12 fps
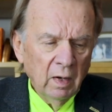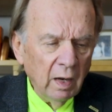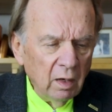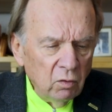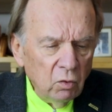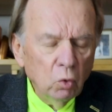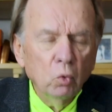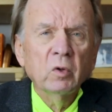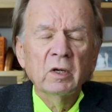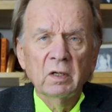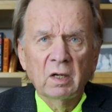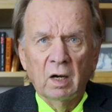and you
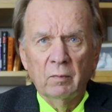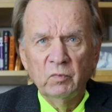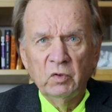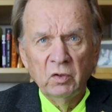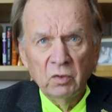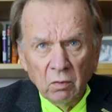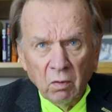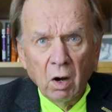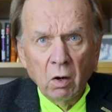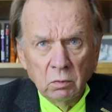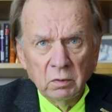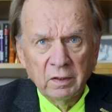can come to your
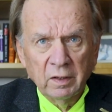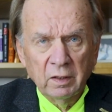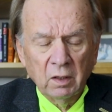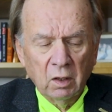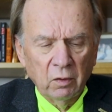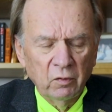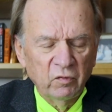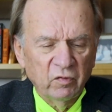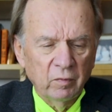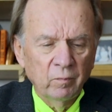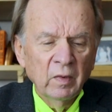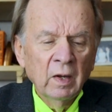own
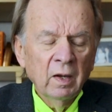conclusion.